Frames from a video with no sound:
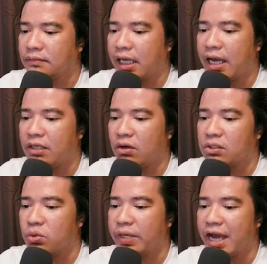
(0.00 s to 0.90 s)
And
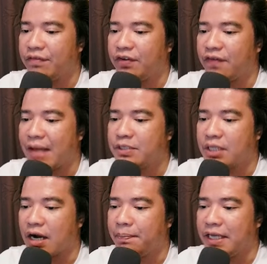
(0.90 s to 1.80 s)
also we have your
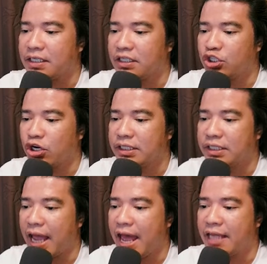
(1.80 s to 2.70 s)
5-star basic choice
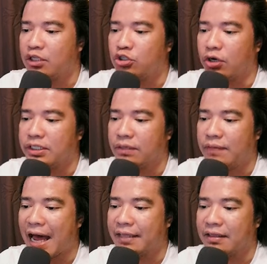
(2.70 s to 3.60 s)
and choice of
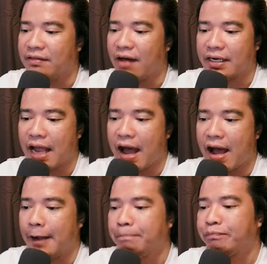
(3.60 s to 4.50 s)
light and dark
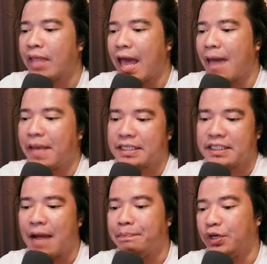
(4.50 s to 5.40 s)
uh, epic
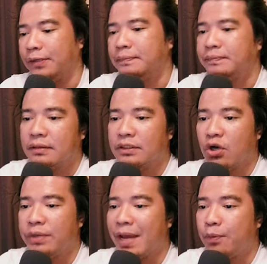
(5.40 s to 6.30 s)
champion.
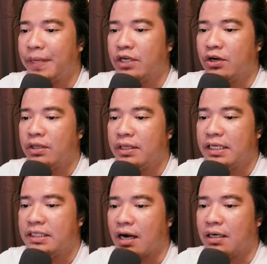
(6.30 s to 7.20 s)
So in my opinion,
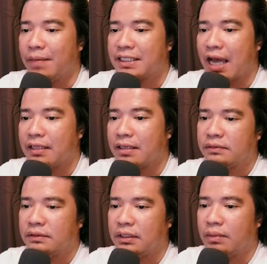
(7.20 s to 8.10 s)
these are the best
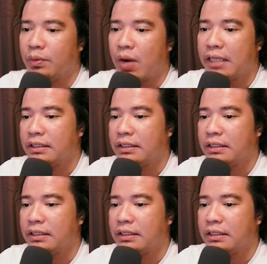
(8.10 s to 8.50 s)
items. Number one,